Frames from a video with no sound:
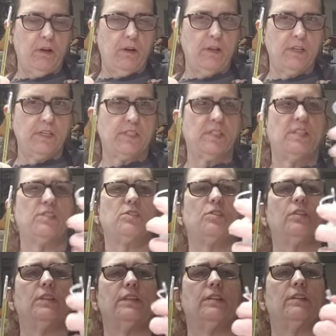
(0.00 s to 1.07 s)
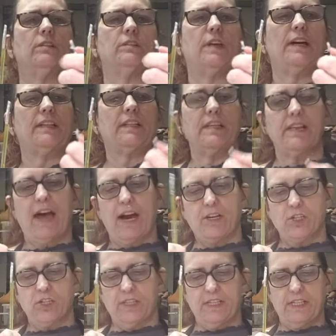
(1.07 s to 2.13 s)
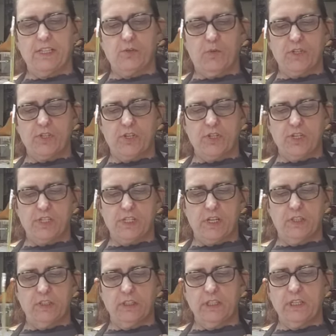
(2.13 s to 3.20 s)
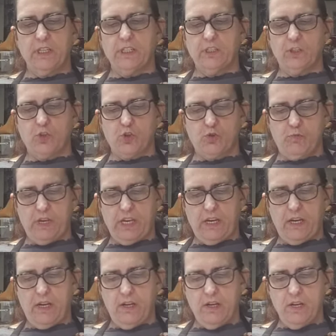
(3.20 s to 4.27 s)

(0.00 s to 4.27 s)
These are little, like these ones are just a little too big.